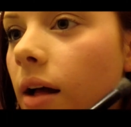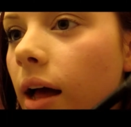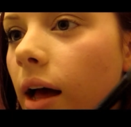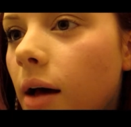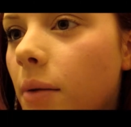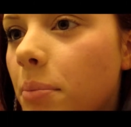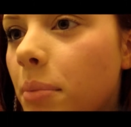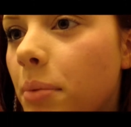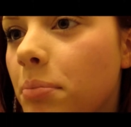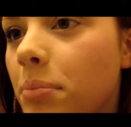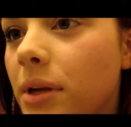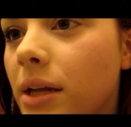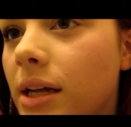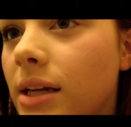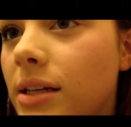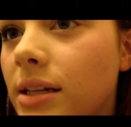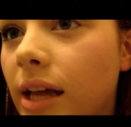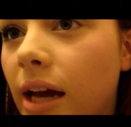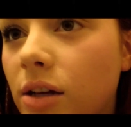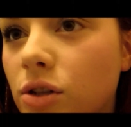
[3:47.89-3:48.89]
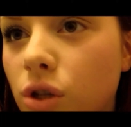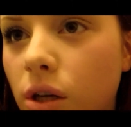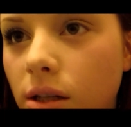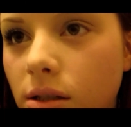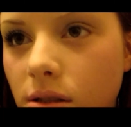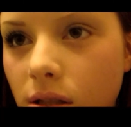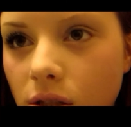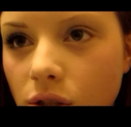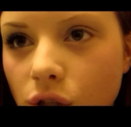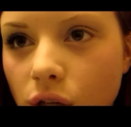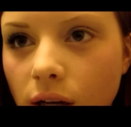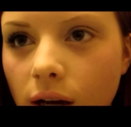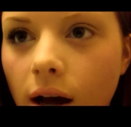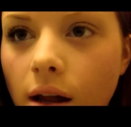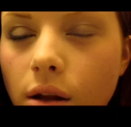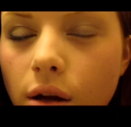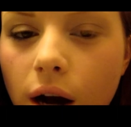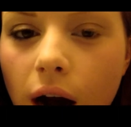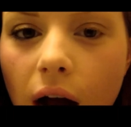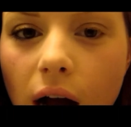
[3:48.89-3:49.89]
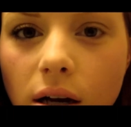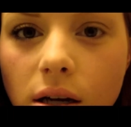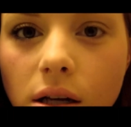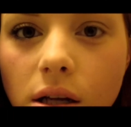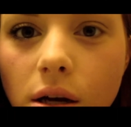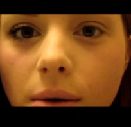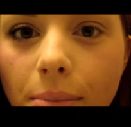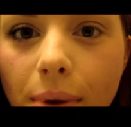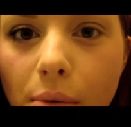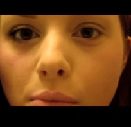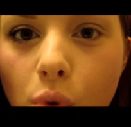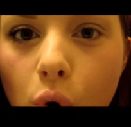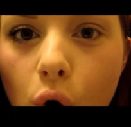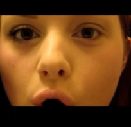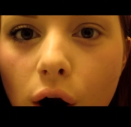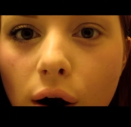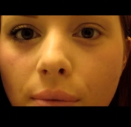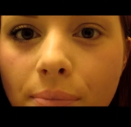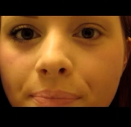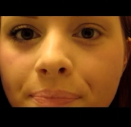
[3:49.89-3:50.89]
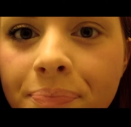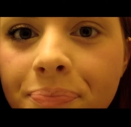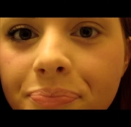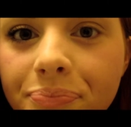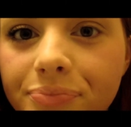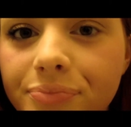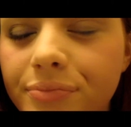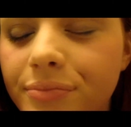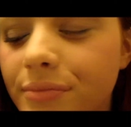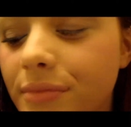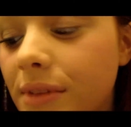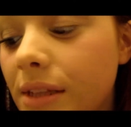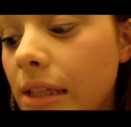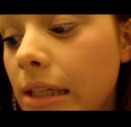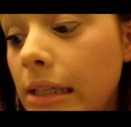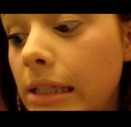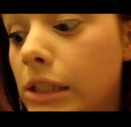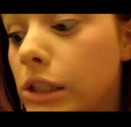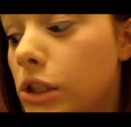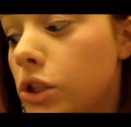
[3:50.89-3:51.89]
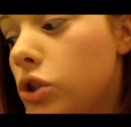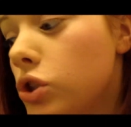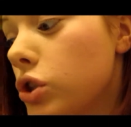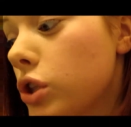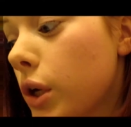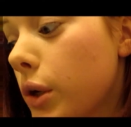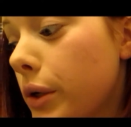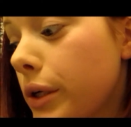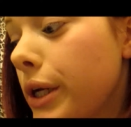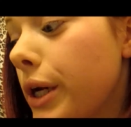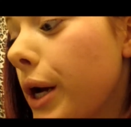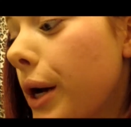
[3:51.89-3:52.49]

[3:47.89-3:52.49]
help blend that transition color out a little bit more. So,